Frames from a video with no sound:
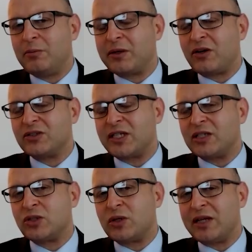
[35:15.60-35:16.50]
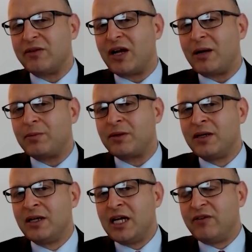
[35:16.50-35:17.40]
because they are so levered up,
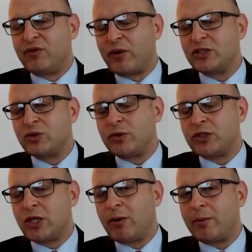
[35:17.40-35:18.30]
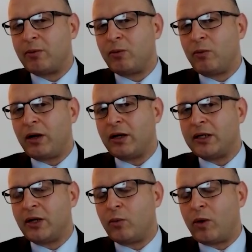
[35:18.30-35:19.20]
if rates were to go up,
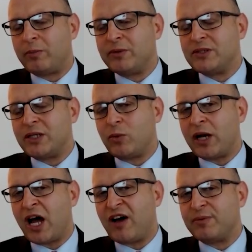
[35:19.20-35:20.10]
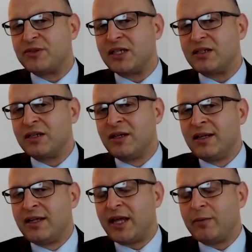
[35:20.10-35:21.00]
1%, 1.5%,
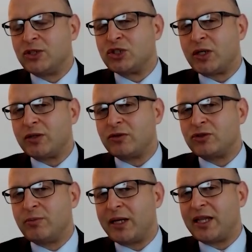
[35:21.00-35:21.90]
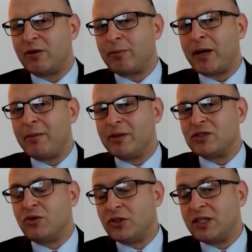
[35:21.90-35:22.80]
they would struggle to make their
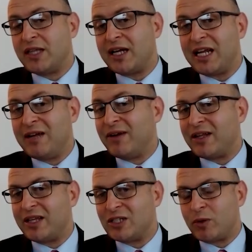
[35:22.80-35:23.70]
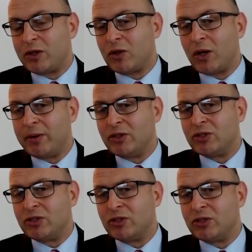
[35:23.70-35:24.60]
repayments. Noting that even at these record low
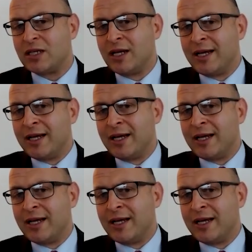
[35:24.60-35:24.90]
interest rates,